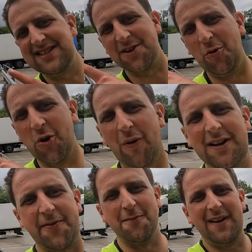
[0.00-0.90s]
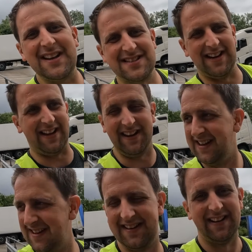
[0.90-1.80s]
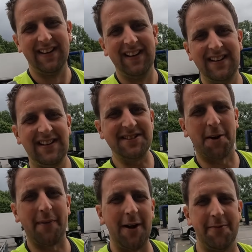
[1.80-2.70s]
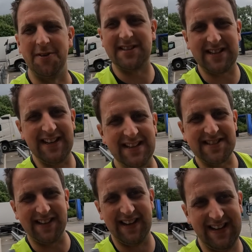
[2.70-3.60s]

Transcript: He's all the way from Italy He's not gonna be home for his tea, is he?